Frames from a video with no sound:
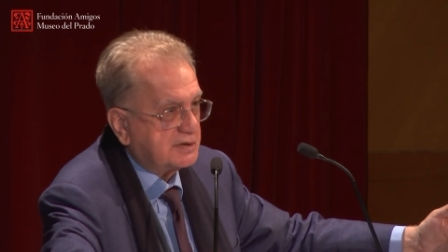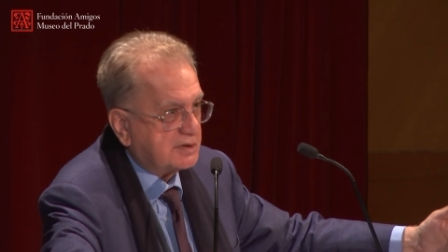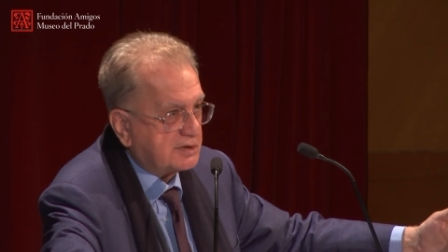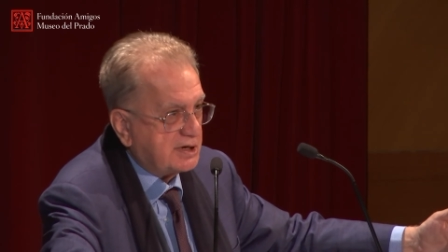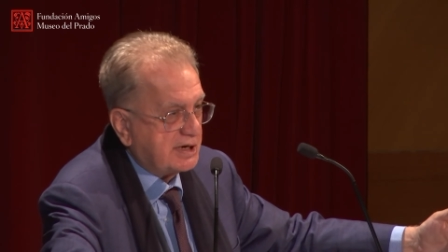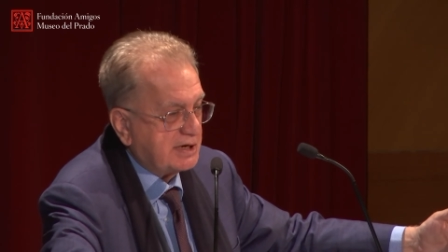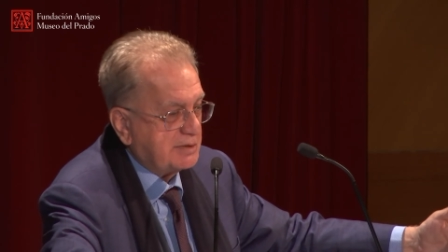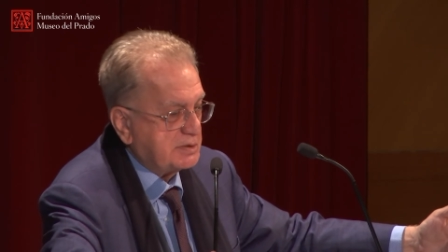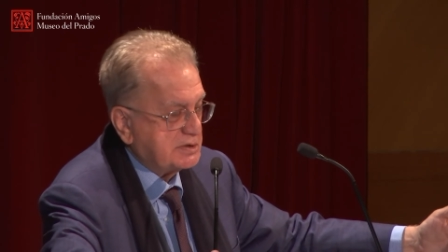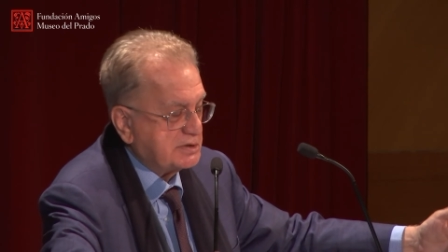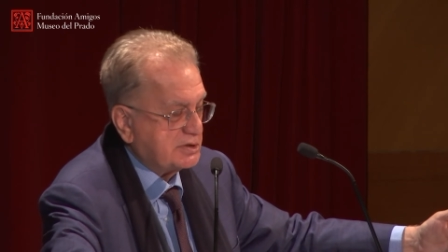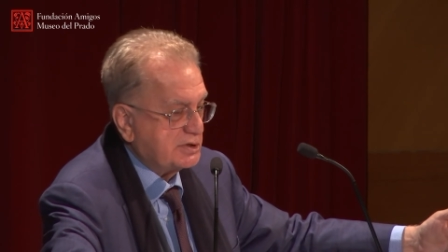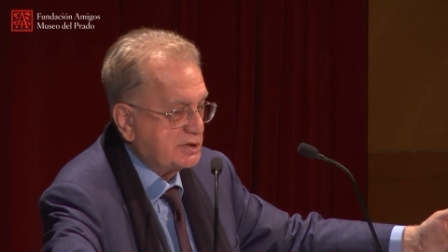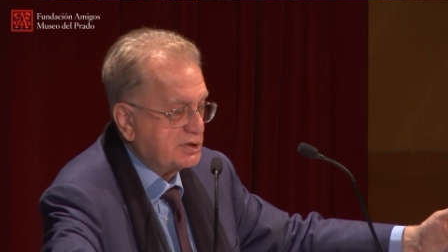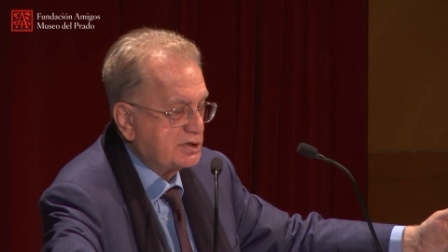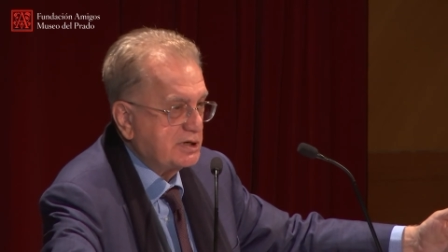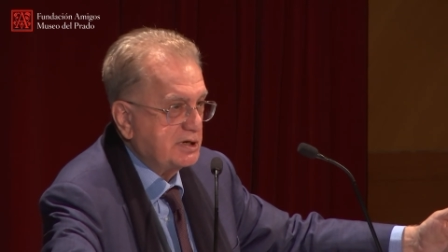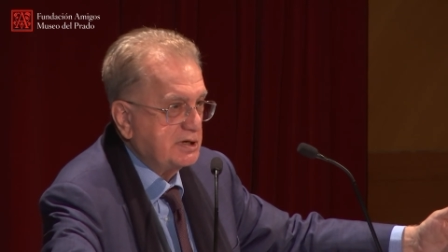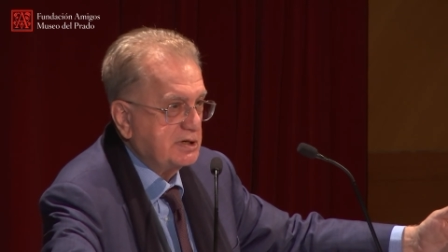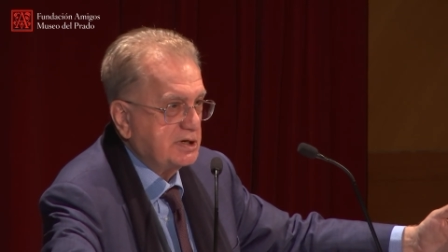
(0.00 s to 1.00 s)
right with
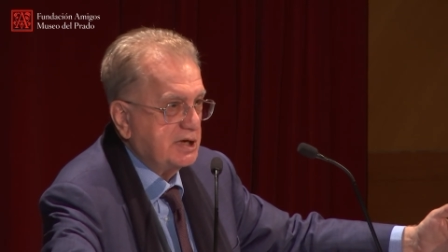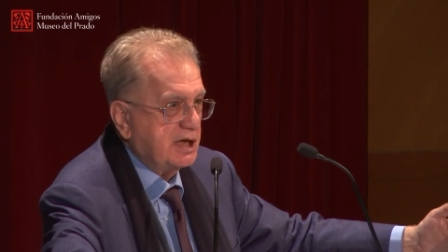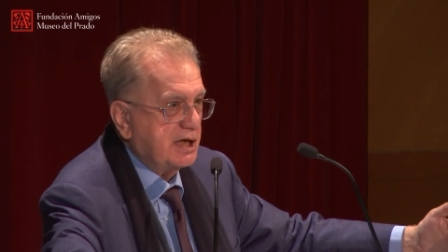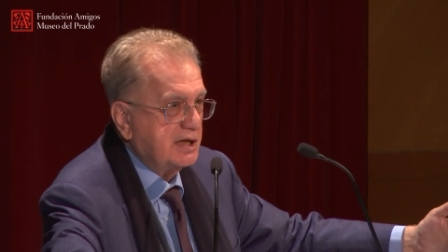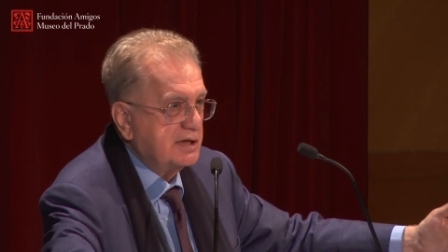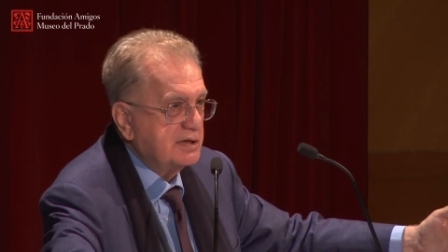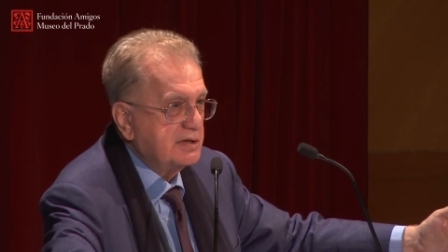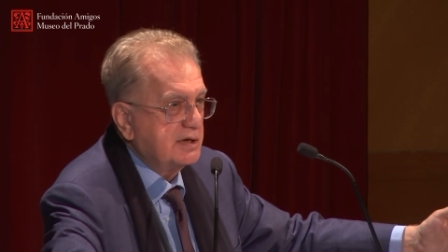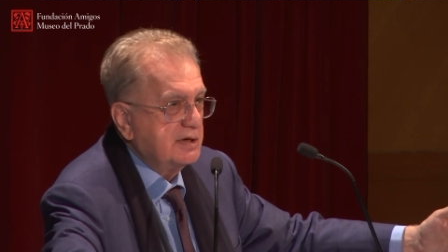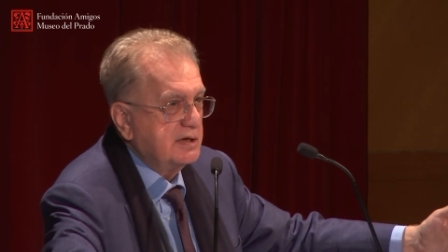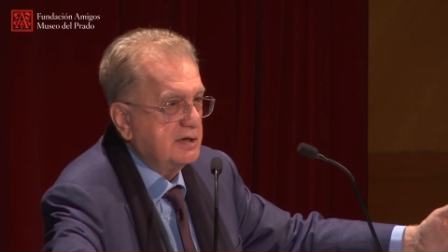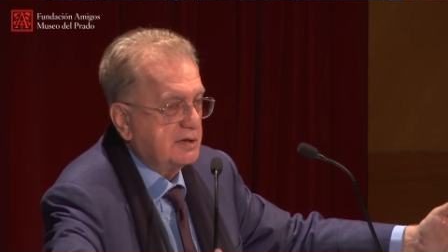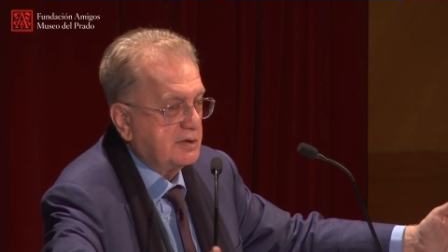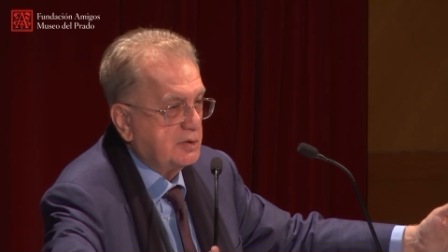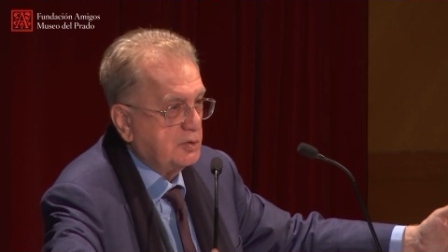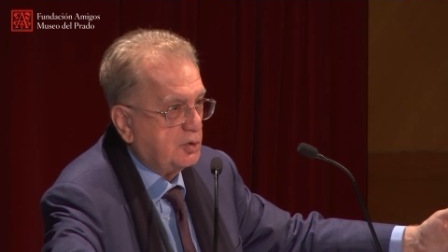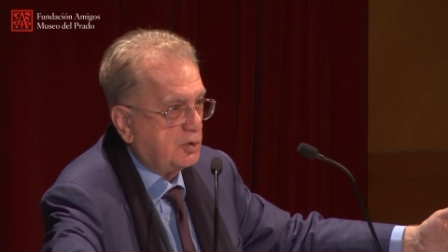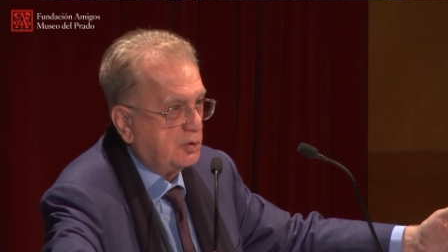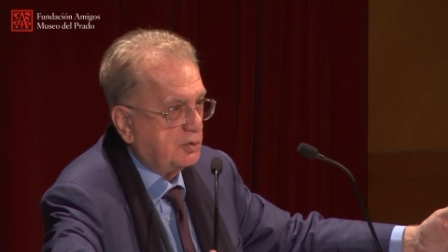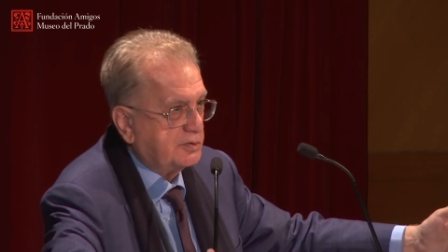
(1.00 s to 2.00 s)
Christianity, and the
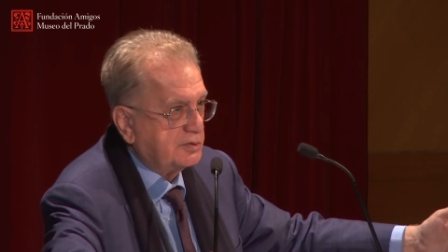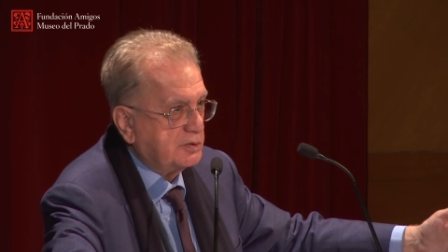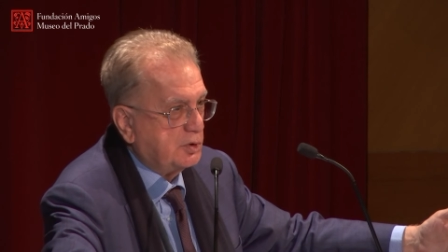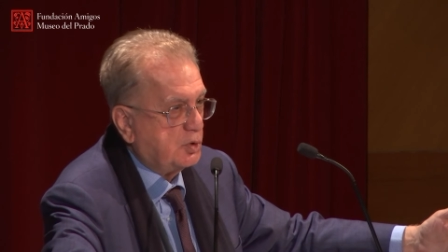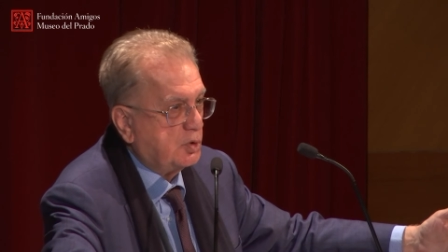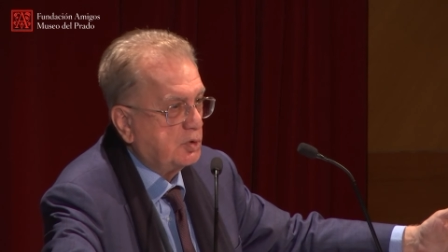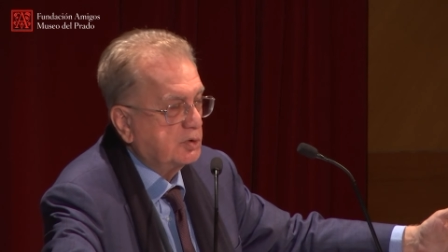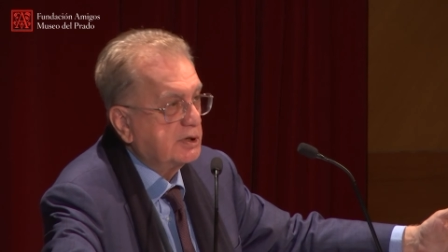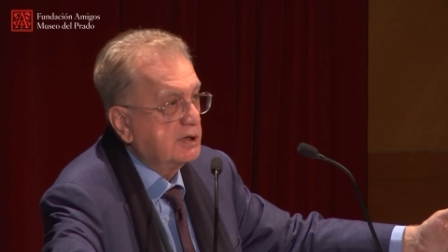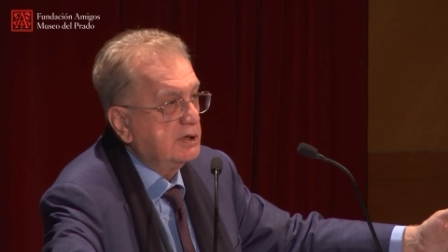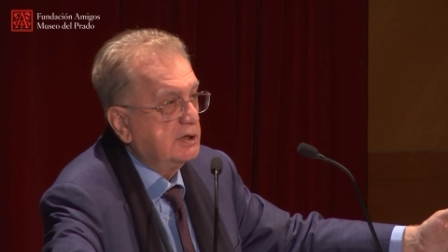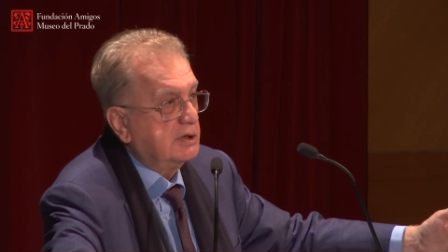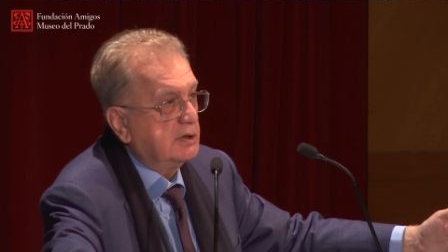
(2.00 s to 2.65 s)
Golden Horde,